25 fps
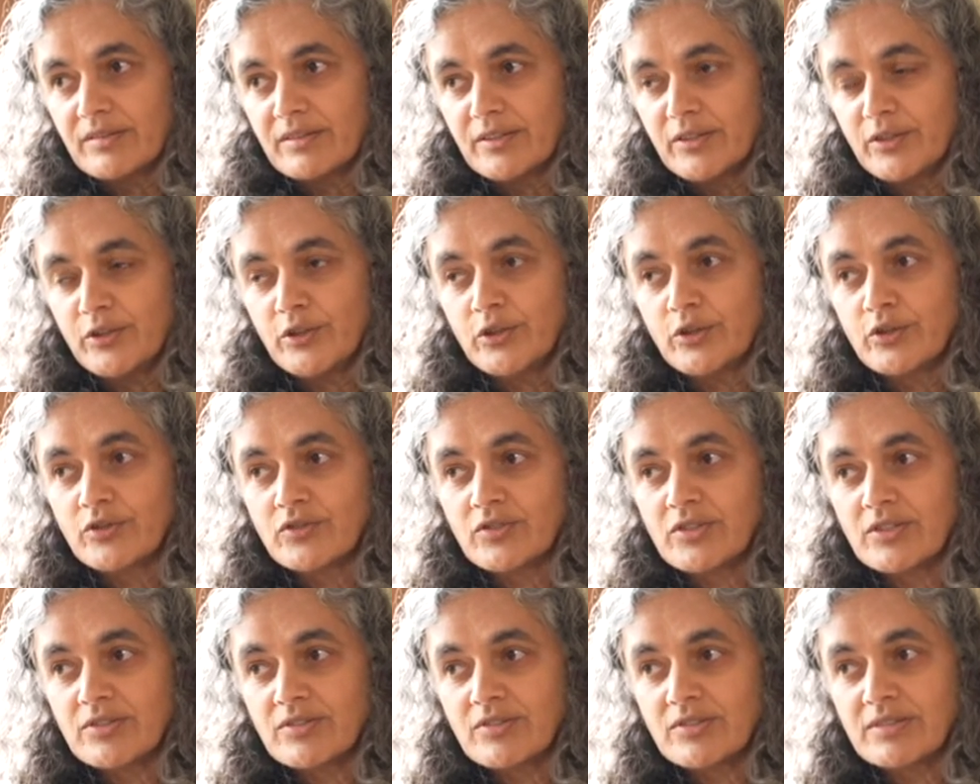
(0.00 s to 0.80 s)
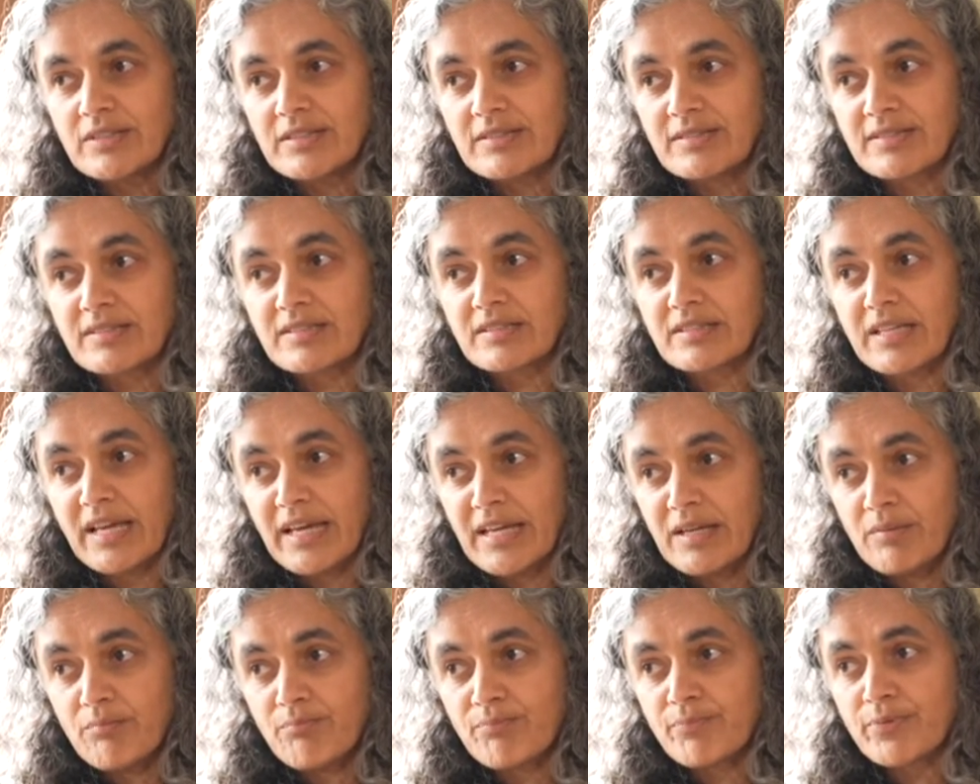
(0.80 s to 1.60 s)
uses this
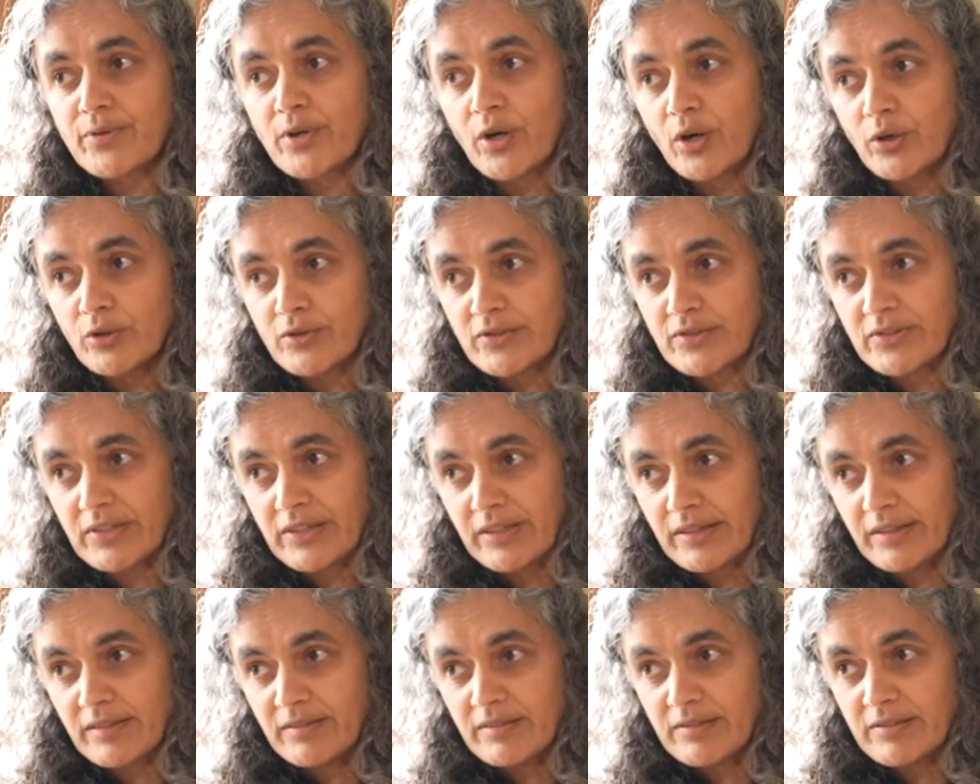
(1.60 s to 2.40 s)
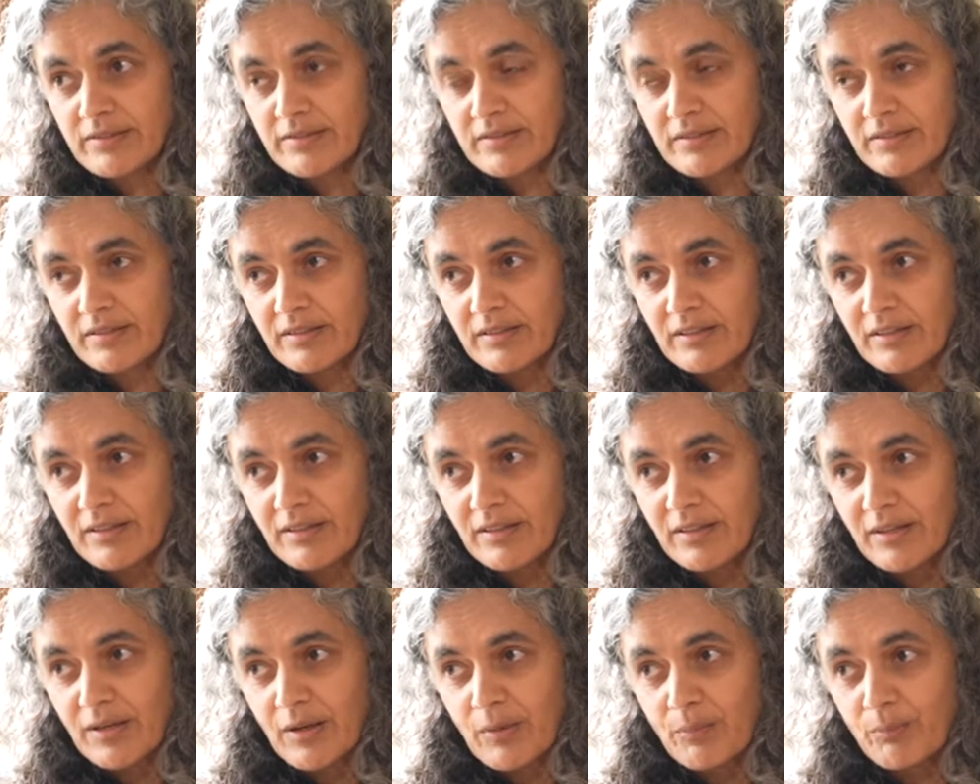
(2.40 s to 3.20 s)
same process
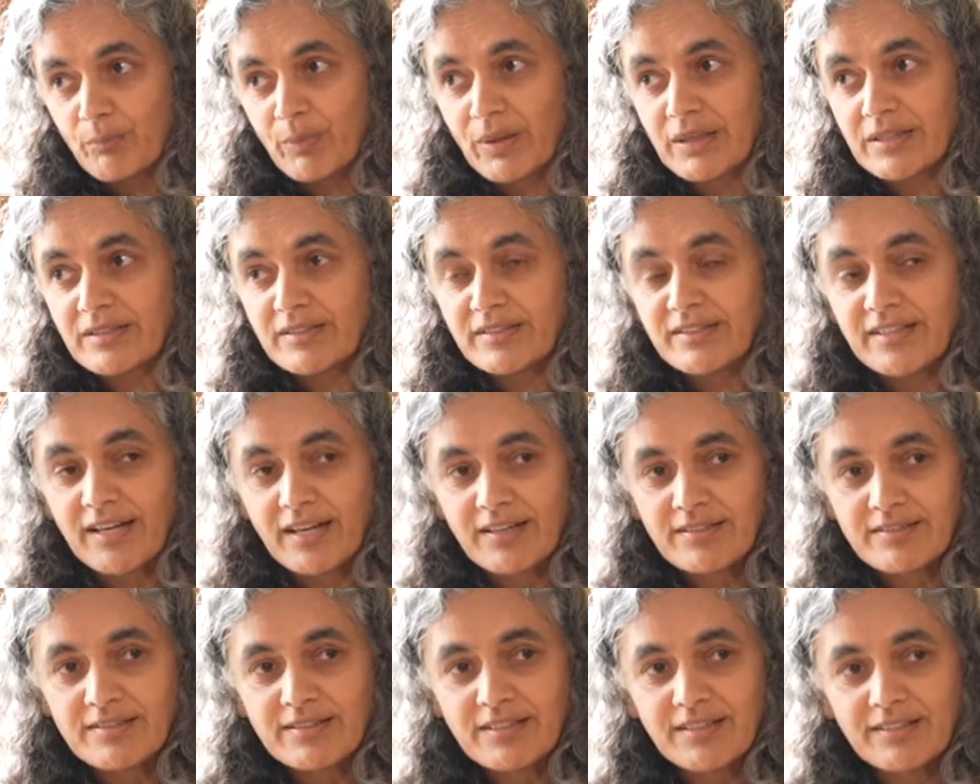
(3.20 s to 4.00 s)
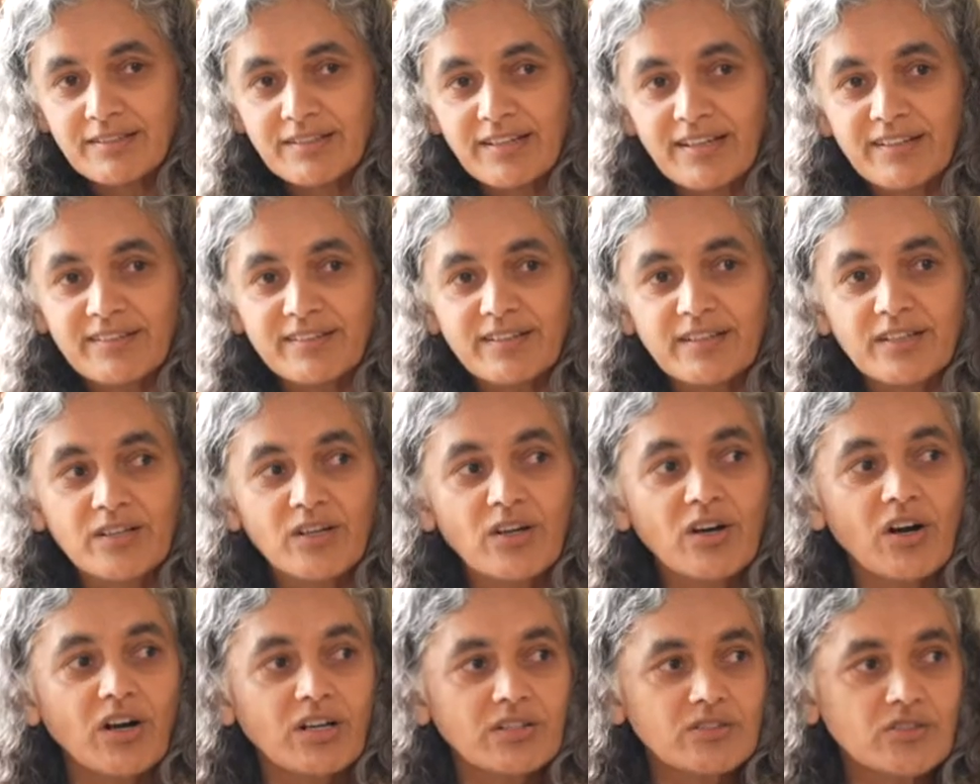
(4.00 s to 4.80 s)
but does it at a
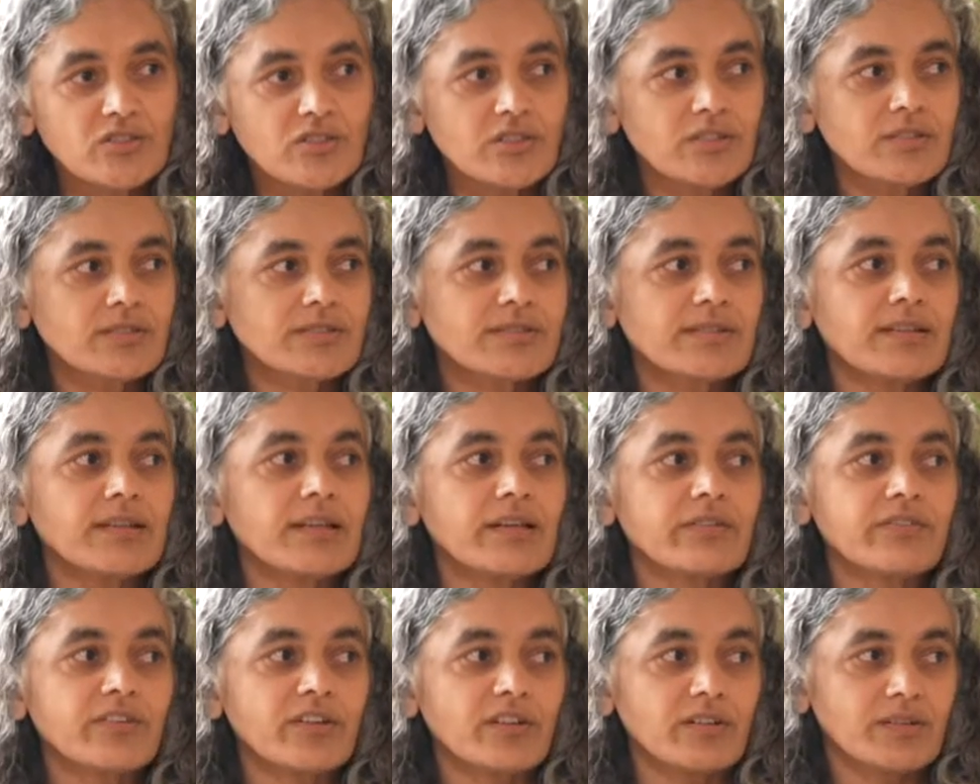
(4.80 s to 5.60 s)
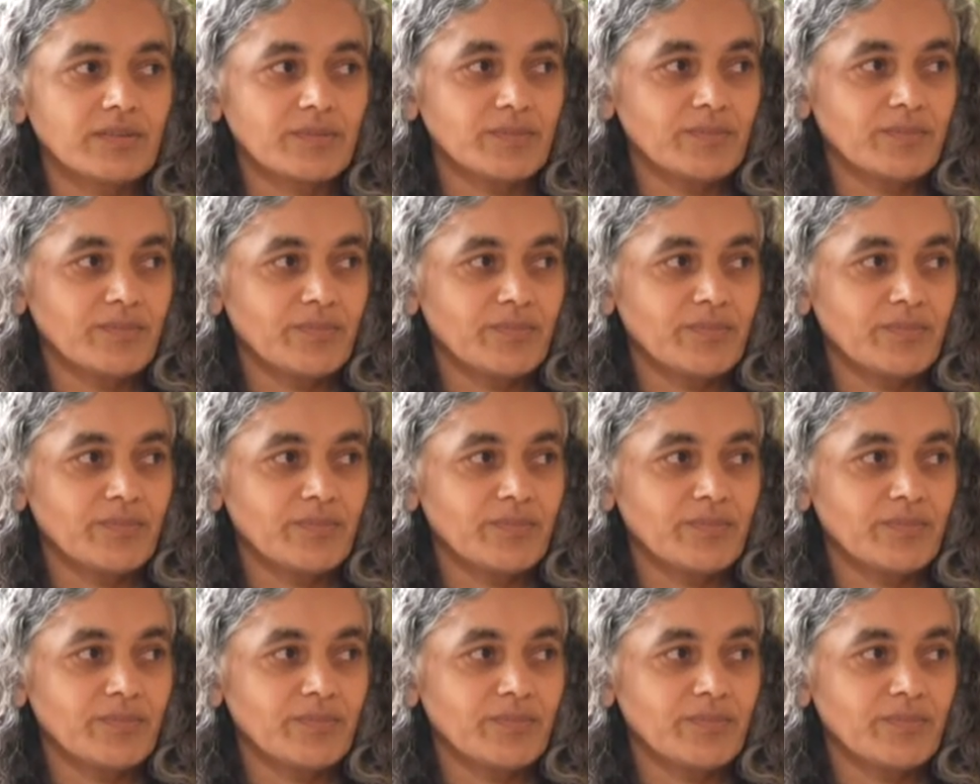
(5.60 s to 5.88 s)
conscious level.